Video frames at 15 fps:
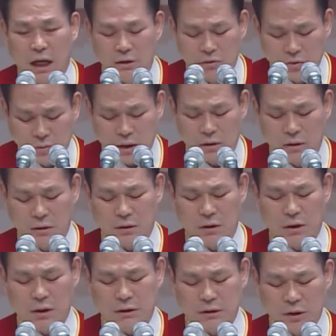among them and
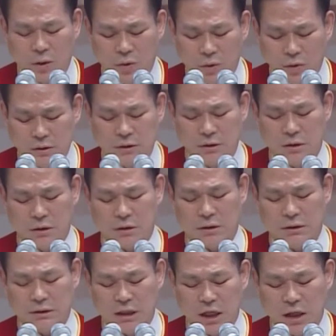cast lots
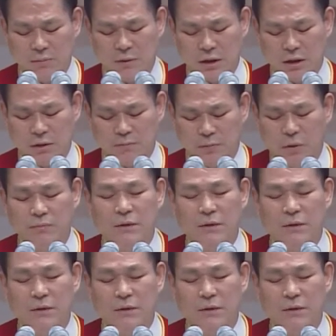for my clothing."